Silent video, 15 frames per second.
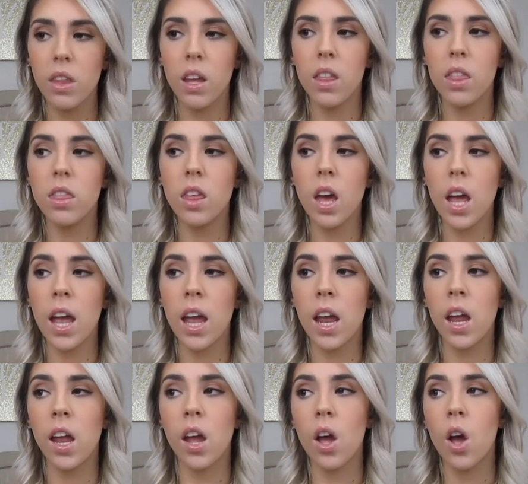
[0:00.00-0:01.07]

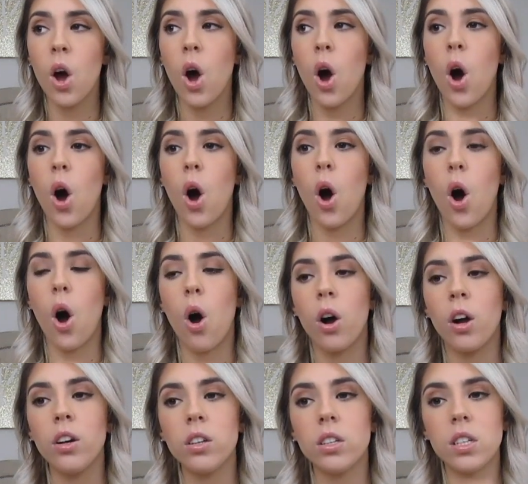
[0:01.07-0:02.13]
They
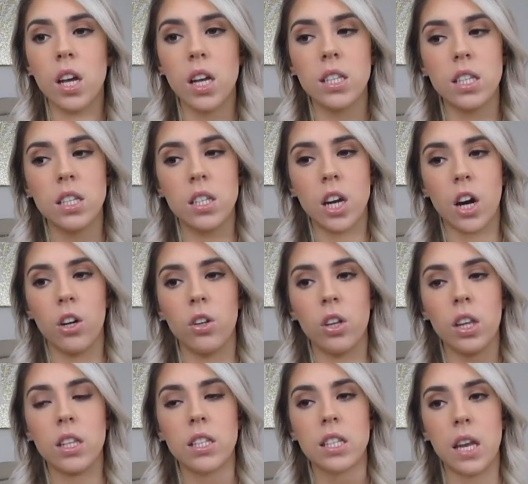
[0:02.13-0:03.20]
aren't
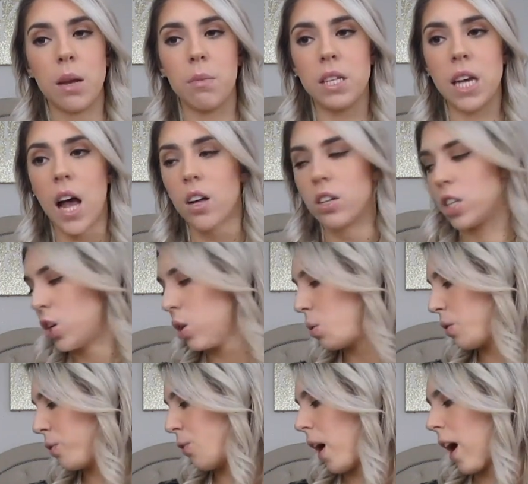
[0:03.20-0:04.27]
necessarily the same metallics that you
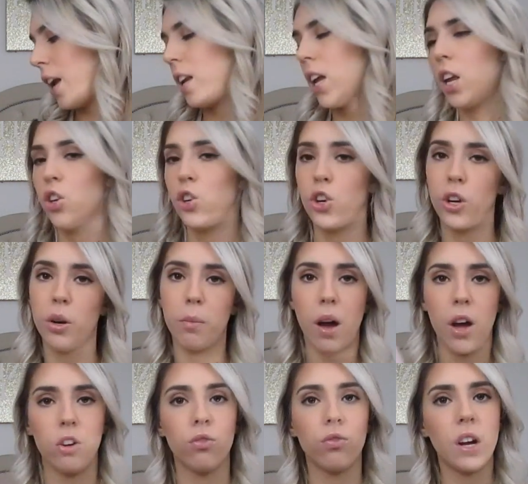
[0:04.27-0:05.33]
would find in your
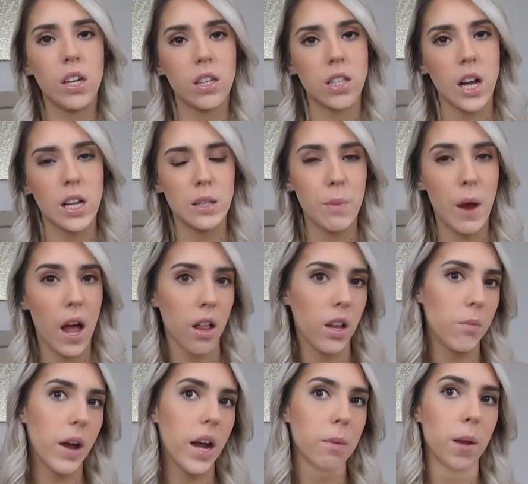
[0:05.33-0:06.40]
Modern Renaissance palette,
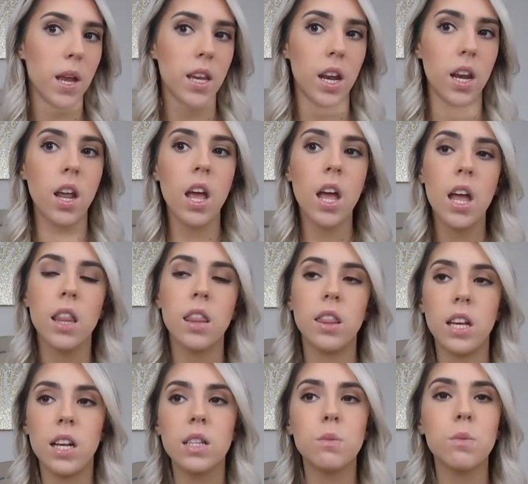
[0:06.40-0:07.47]
in my opinion.
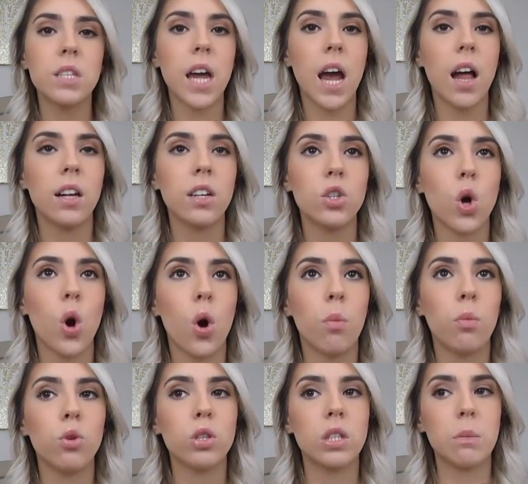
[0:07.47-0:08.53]
These metallics
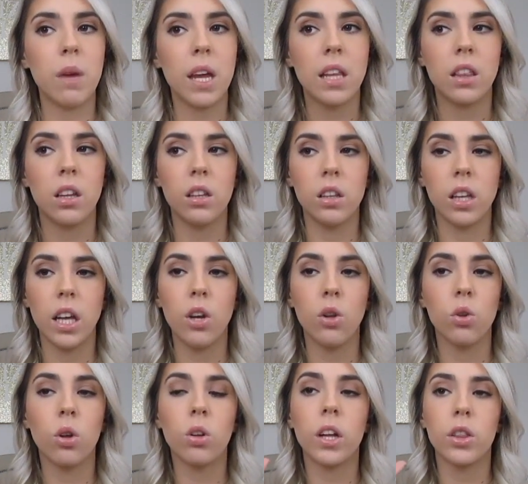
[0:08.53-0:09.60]
almost make the lid
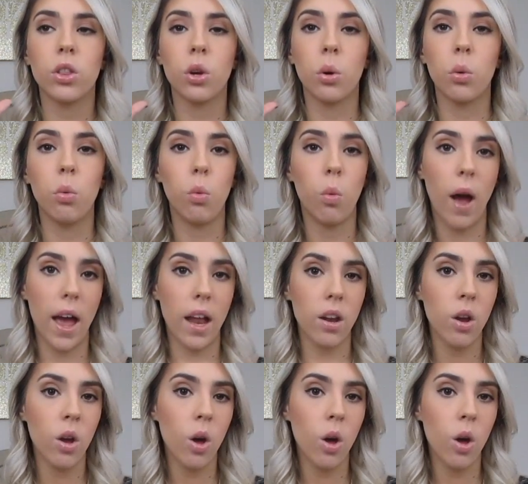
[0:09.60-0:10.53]
look like they're wet.